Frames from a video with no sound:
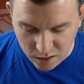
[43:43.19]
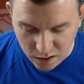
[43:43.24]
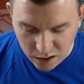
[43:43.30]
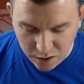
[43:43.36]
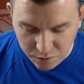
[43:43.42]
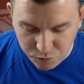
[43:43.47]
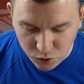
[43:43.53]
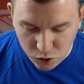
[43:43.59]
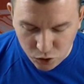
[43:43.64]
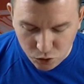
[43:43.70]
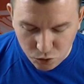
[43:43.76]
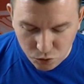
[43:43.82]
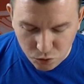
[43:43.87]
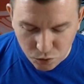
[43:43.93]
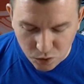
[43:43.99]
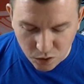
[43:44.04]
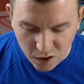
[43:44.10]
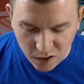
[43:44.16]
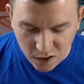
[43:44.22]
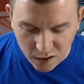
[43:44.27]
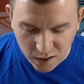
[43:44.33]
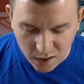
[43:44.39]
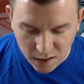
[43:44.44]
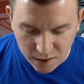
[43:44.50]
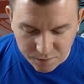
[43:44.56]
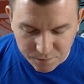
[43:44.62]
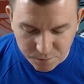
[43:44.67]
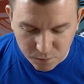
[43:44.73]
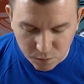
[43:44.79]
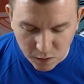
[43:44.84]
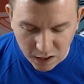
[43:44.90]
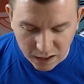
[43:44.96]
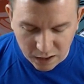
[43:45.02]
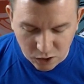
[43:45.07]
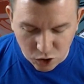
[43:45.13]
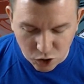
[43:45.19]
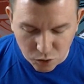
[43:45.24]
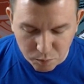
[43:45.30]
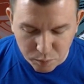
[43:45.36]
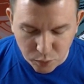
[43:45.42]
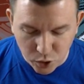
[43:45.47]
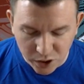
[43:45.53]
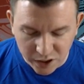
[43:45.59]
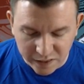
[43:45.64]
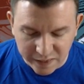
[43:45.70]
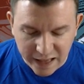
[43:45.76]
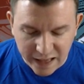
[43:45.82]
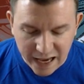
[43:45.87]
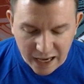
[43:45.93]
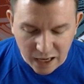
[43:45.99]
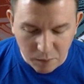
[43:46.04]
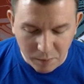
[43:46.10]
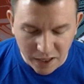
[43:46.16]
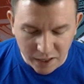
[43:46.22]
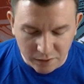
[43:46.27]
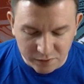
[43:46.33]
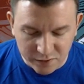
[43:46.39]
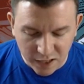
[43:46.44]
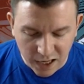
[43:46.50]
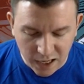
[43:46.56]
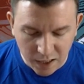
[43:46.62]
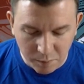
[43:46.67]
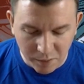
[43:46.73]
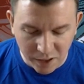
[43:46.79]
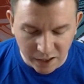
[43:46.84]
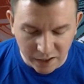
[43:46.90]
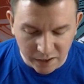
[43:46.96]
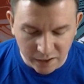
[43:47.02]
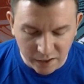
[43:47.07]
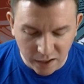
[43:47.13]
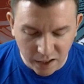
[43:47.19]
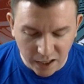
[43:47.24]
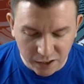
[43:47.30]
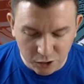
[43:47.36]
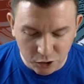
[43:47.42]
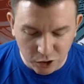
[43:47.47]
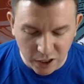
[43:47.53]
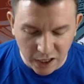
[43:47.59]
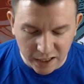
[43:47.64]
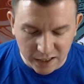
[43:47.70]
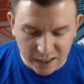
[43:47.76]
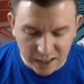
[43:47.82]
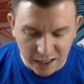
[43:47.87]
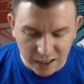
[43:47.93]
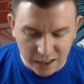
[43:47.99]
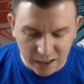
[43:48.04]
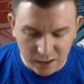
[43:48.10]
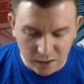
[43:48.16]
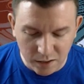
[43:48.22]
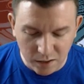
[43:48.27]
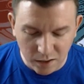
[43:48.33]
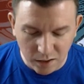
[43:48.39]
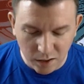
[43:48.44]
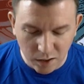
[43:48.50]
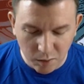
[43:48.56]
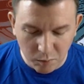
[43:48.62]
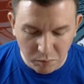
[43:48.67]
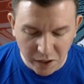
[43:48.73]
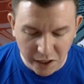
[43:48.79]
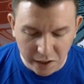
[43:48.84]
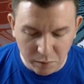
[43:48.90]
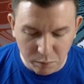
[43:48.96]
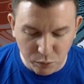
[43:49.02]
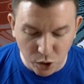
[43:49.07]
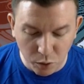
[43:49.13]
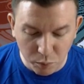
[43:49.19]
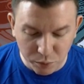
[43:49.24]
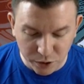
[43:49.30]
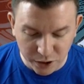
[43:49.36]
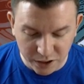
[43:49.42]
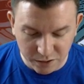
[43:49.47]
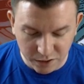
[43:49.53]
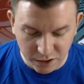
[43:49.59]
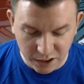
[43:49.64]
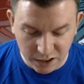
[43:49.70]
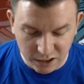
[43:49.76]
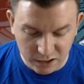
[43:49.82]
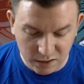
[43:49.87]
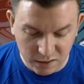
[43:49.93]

If like you're putting that amount of time in and you're not getting paid appropriately,